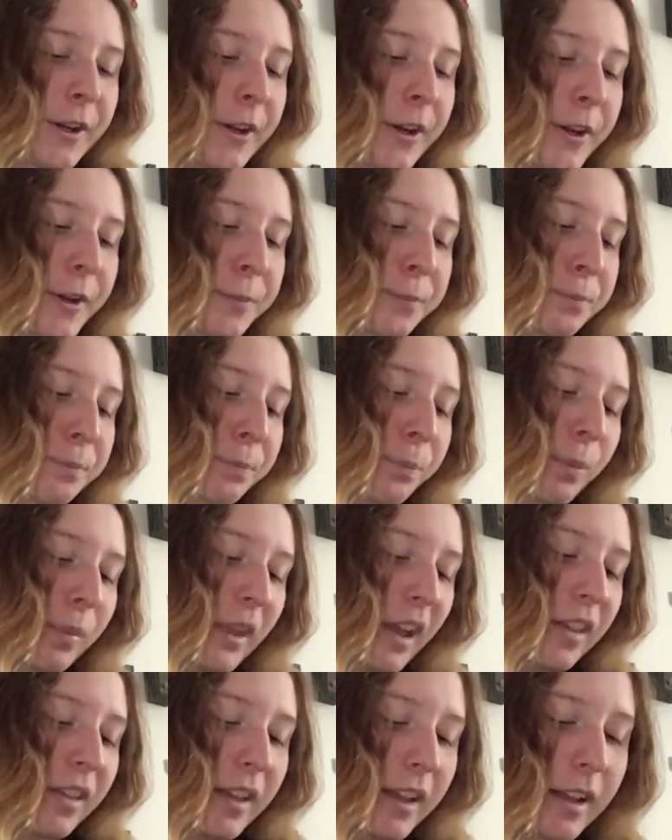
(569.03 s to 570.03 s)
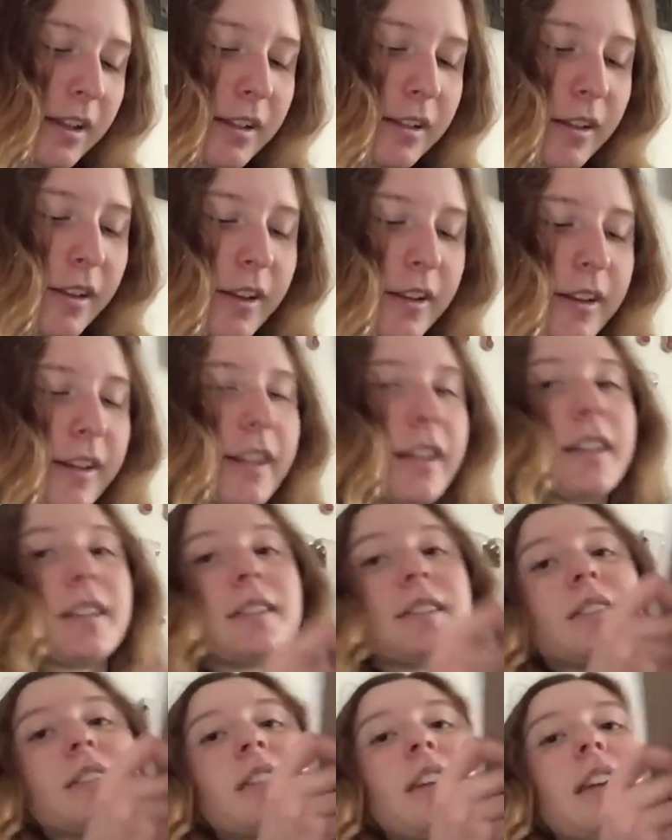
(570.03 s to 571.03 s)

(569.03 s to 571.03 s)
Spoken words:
And then there is